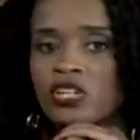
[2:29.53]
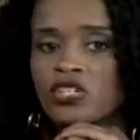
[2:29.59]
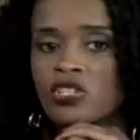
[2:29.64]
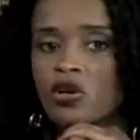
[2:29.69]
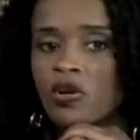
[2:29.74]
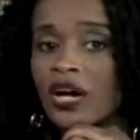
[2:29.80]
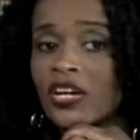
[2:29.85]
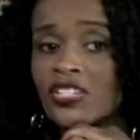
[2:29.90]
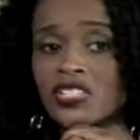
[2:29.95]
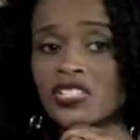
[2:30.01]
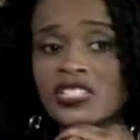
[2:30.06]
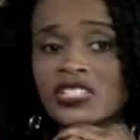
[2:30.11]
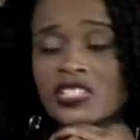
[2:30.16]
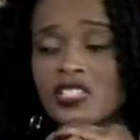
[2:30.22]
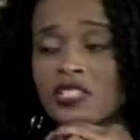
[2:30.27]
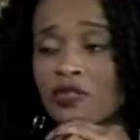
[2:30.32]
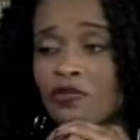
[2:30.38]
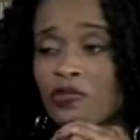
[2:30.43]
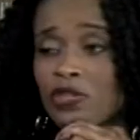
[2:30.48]
So I just
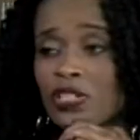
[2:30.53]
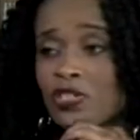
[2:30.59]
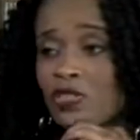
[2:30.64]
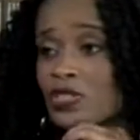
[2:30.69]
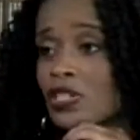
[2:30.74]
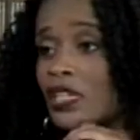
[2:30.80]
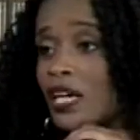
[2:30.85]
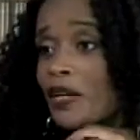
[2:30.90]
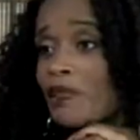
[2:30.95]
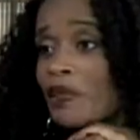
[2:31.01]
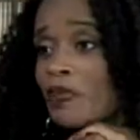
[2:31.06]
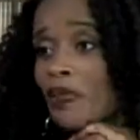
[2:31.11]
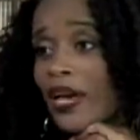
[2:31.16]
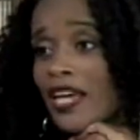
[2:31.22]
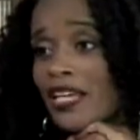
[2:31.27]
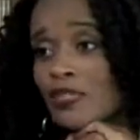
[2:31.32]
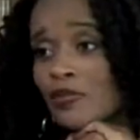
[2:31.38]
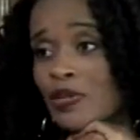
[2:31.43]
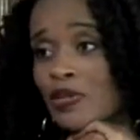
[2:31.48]
did some research. A lot of people
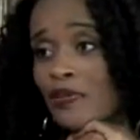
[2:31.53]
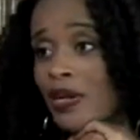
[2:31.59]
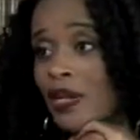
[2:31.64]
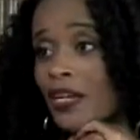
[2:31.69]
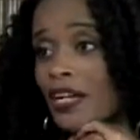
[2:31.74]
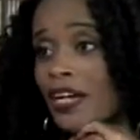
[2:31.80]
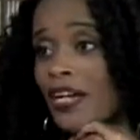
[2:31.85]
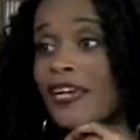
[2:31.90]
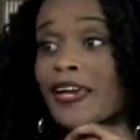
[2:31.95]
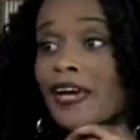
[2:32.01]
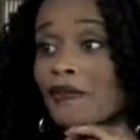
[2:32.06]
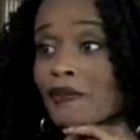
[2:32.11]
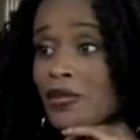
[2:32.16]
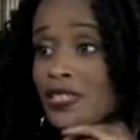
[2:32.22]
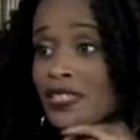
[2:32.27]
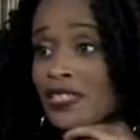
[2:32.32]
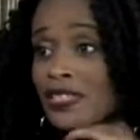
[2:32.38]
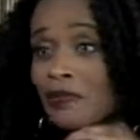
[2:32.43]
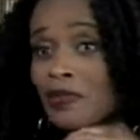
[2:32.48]
ask me, am I a
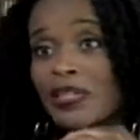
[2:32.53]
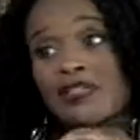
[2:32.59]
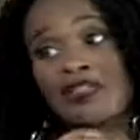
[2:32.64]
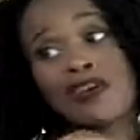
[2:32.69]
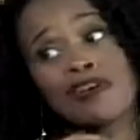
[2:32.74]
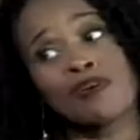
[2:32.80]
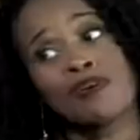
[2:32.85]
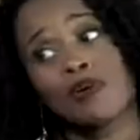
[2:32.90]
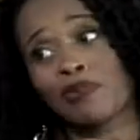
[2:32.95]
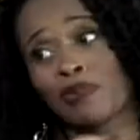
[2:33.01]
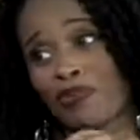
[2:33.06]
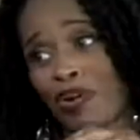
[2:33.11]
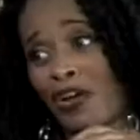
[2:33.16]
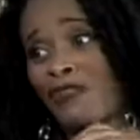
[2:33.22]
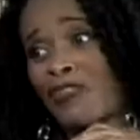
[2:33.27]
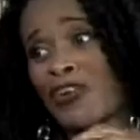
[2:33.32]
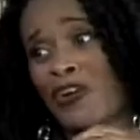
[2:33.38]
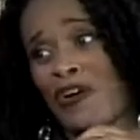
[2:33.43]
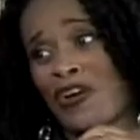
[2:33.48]
chemist? And I'm like, no, I'm a
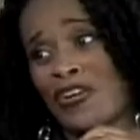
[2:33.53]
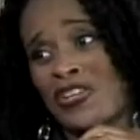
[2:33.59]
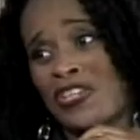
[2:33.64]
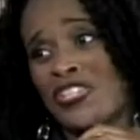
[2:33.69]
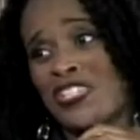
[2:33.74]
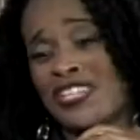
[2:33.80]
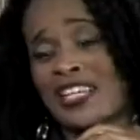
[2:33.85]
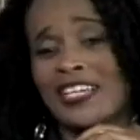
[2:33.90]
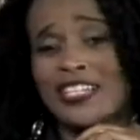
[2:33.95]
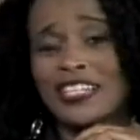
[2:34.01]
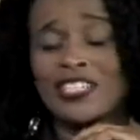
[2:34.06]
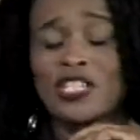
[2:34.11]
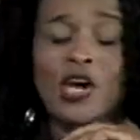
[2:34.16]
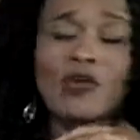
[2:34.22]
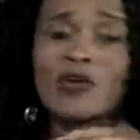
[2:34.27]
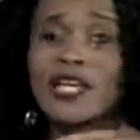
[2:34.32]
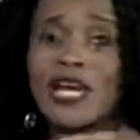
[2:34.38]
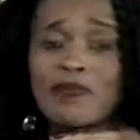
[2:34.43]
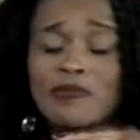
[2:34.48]
graphic artist,
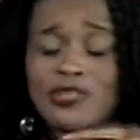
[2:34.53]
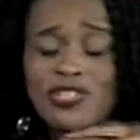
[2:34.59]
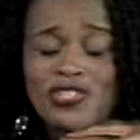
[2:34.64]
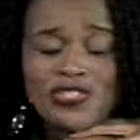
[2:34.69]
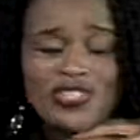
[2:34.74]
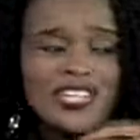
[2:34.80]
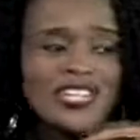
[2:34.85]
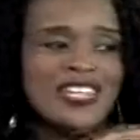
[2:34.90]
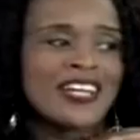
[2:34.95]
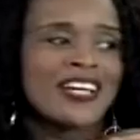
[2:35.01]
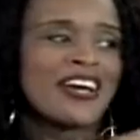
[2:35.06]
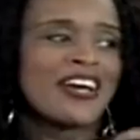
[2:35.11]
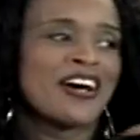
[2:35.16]
no chemistry.